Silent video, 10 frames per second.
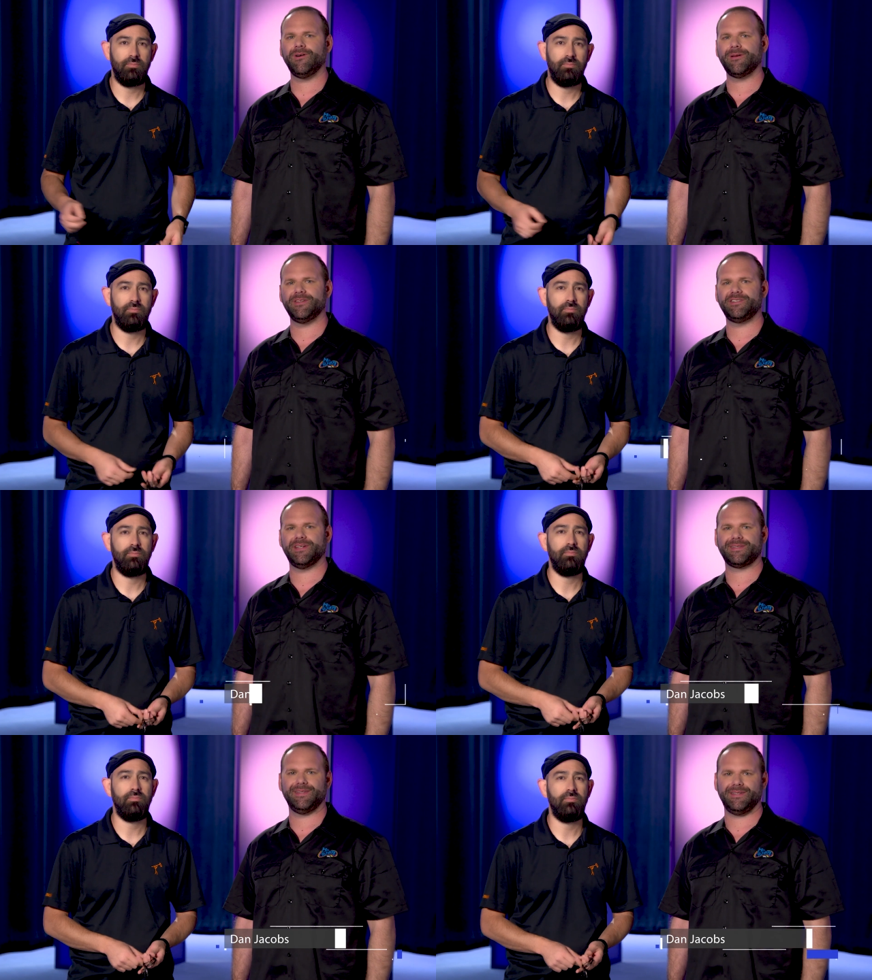Speaker 1: Welcome to
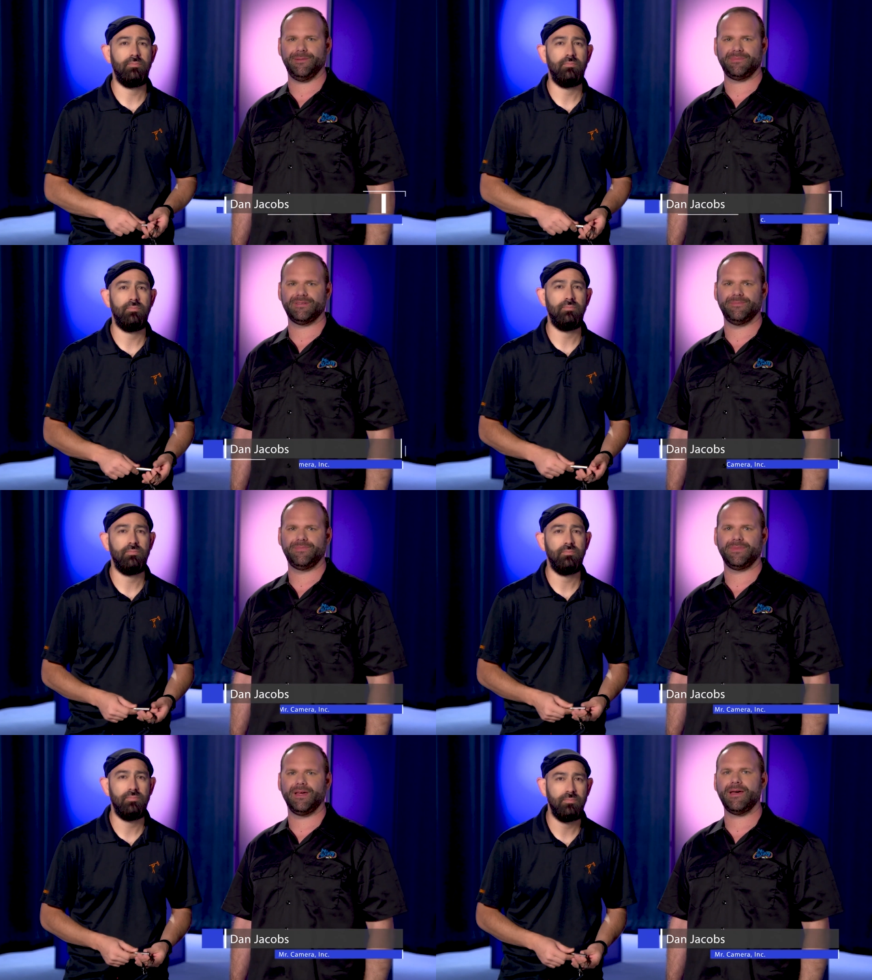Just The Tips.
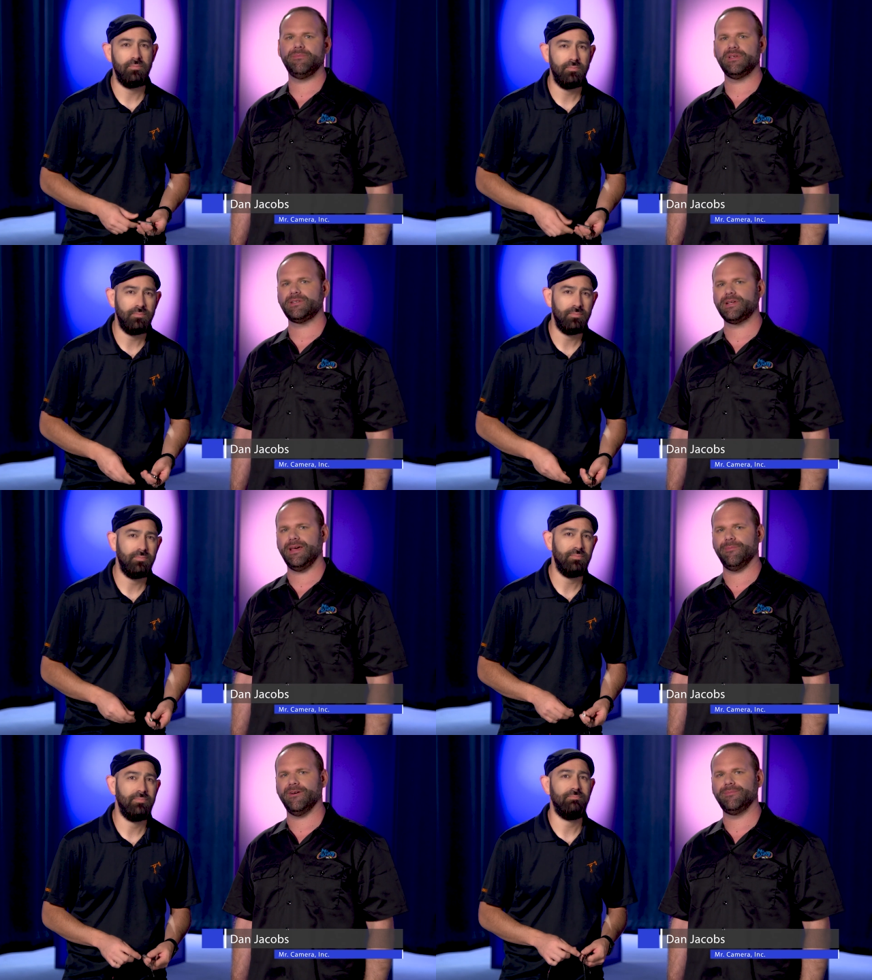I'm Mr.
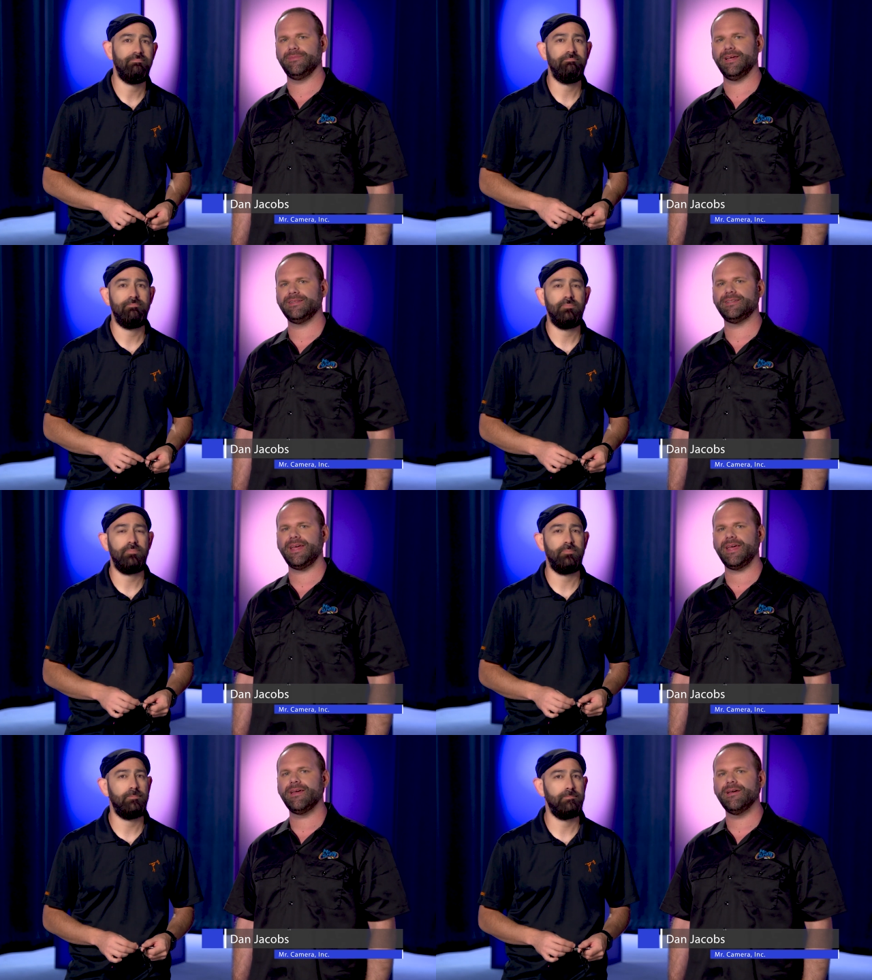Camera, and
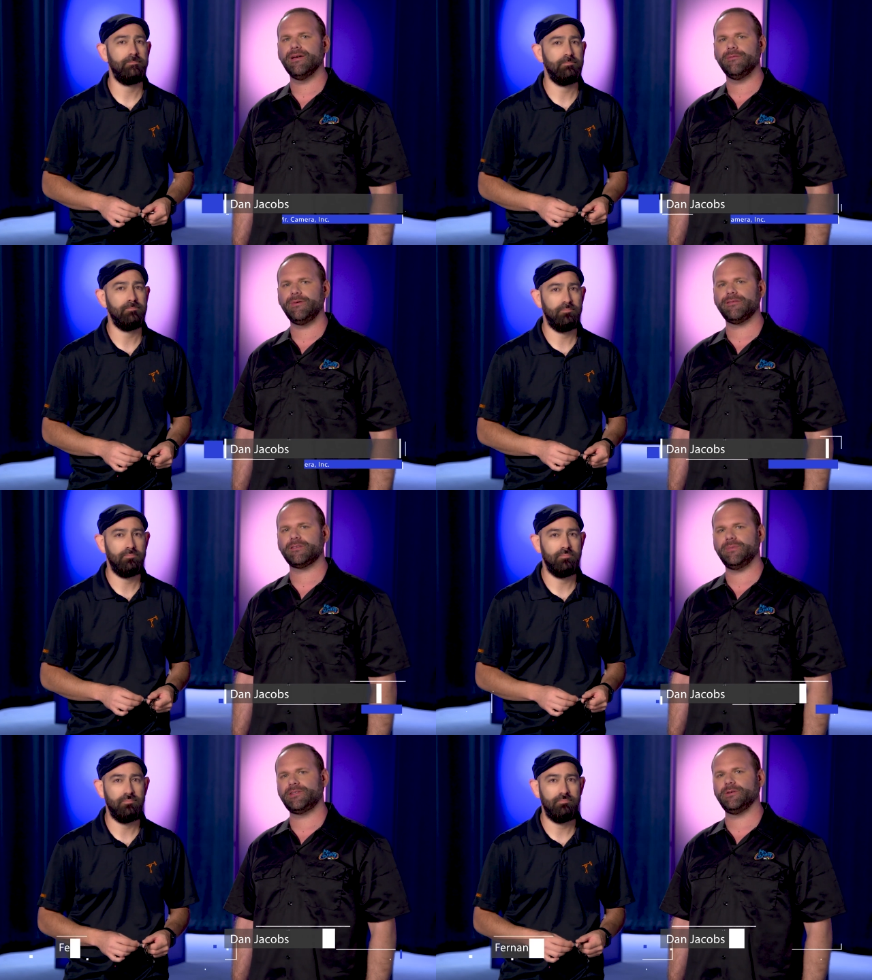today we have
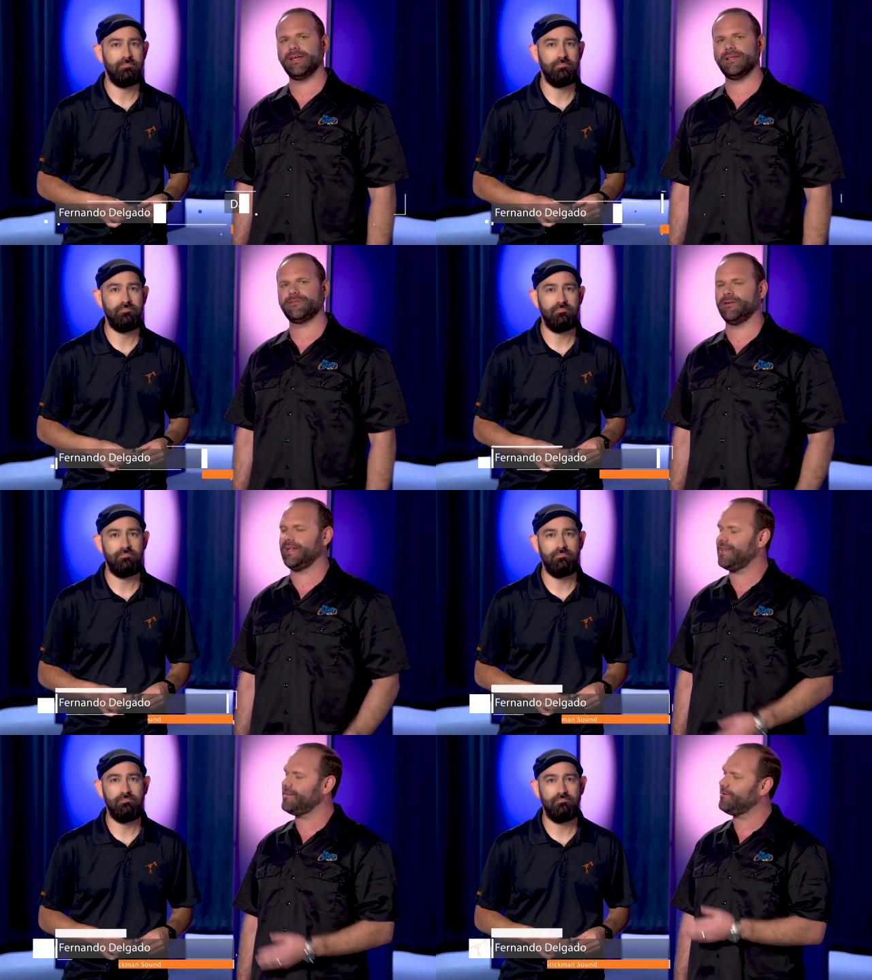special guest
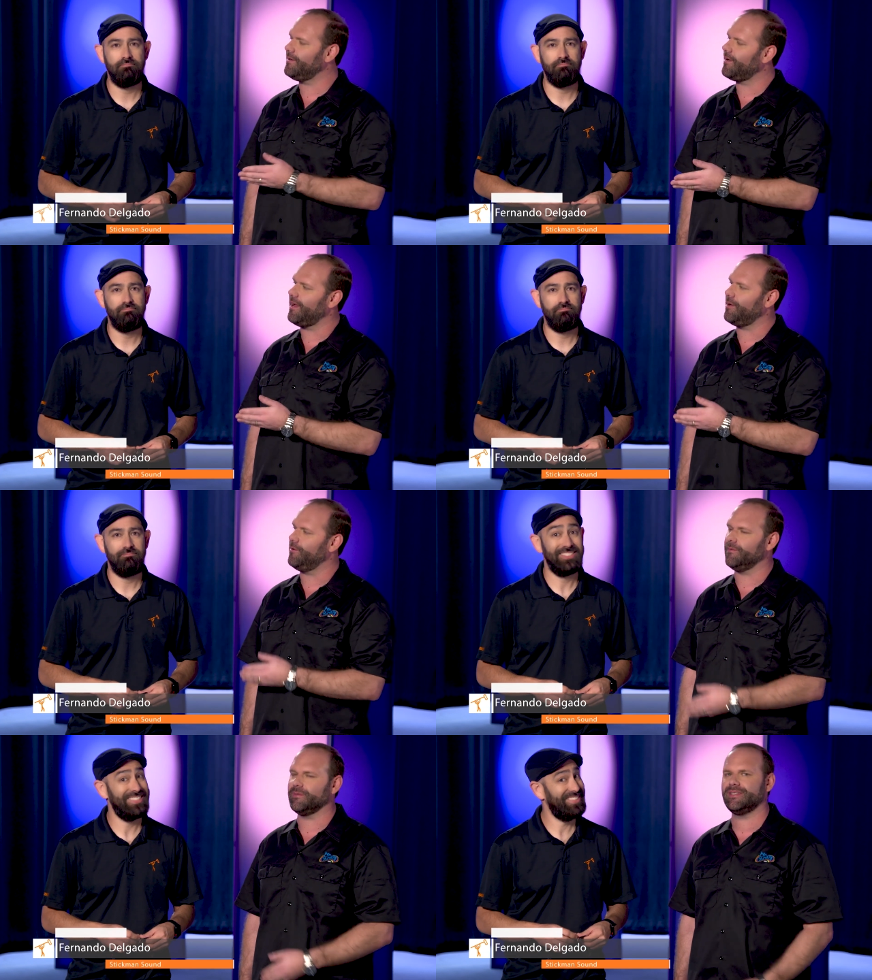Fernando
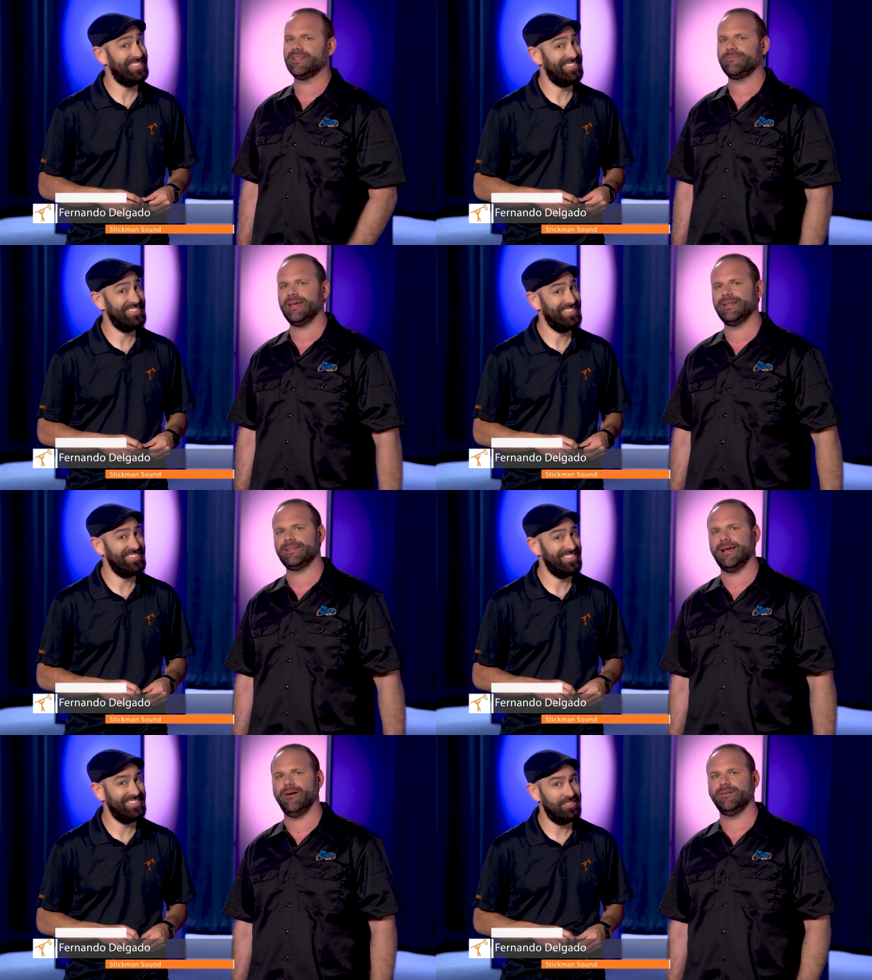Delgado from Stickman
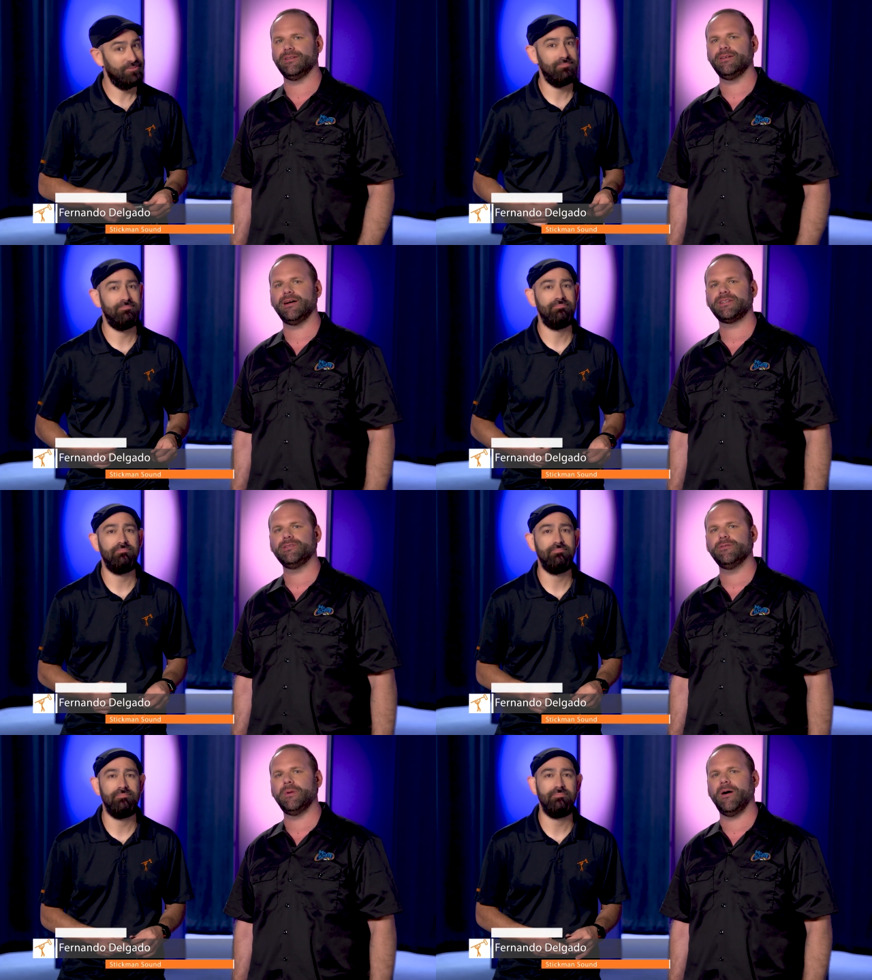Sound to talk
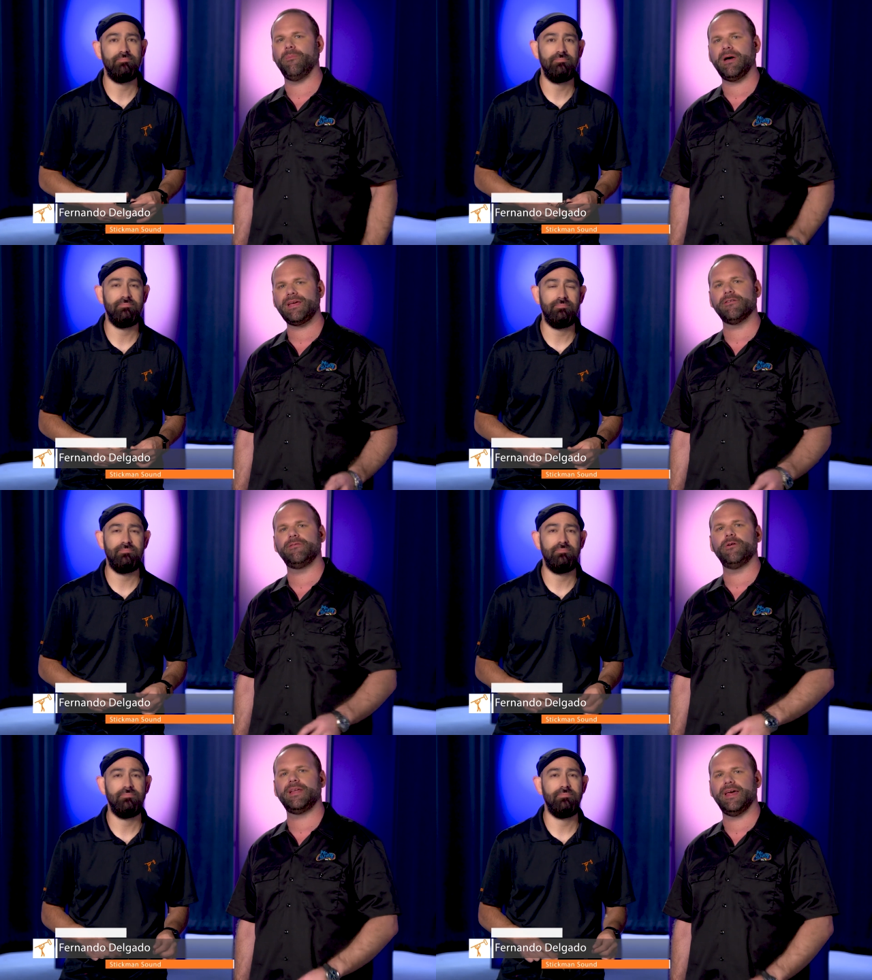to you about
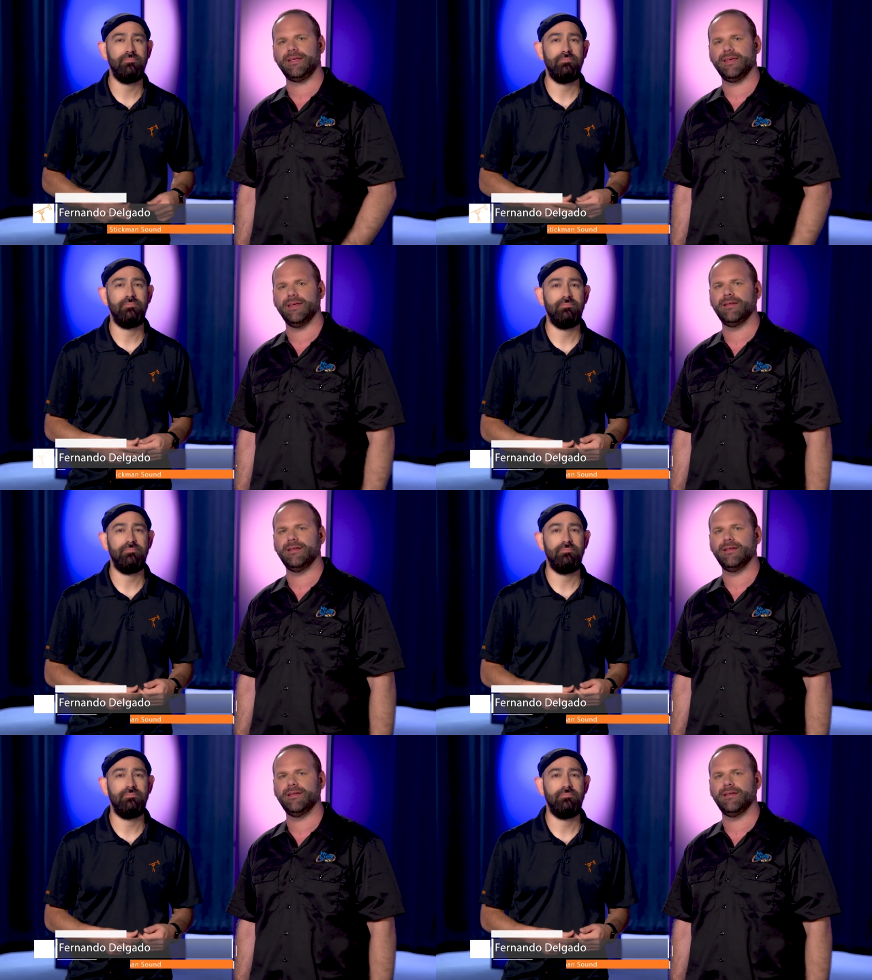microphone etiquette.